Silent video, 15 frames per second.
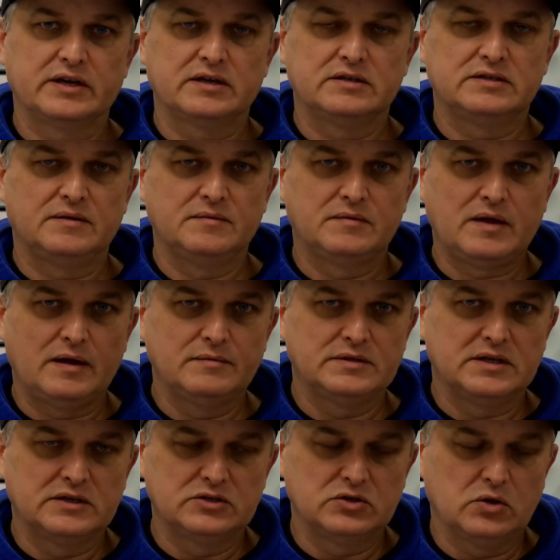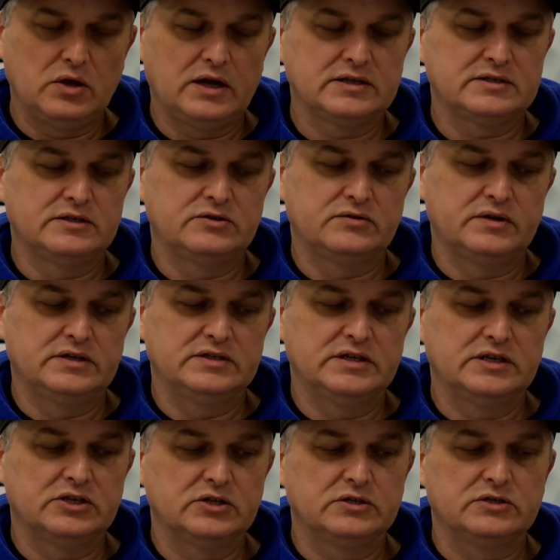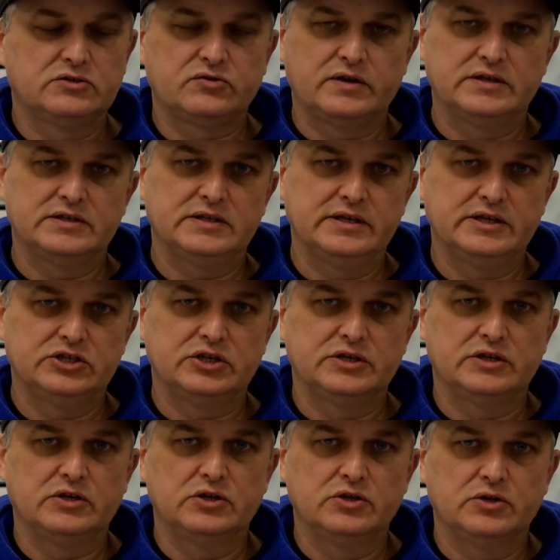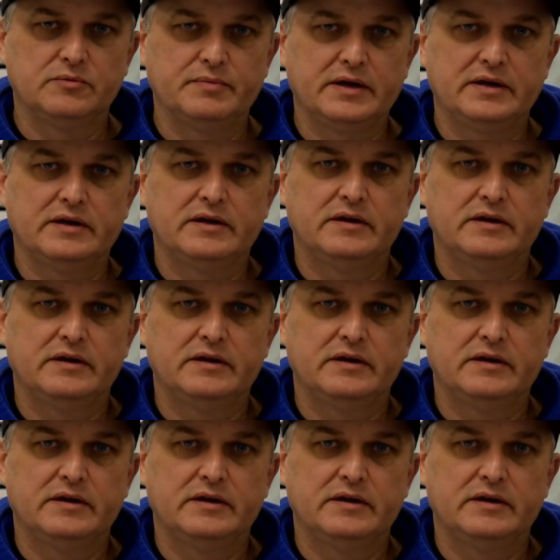Sometimes things are lost in translation a little bit.